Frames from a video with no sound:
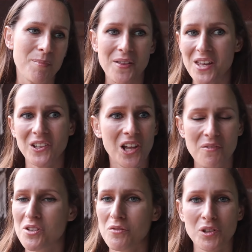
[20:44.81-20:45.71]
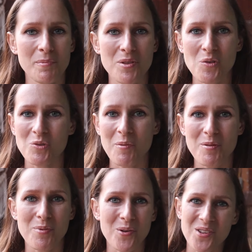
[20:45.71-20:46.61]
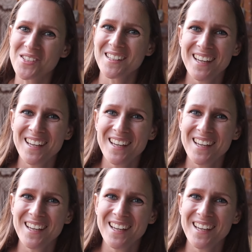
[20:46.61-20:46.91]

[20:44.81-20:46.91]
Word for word: but they love to flip those rubber bowls.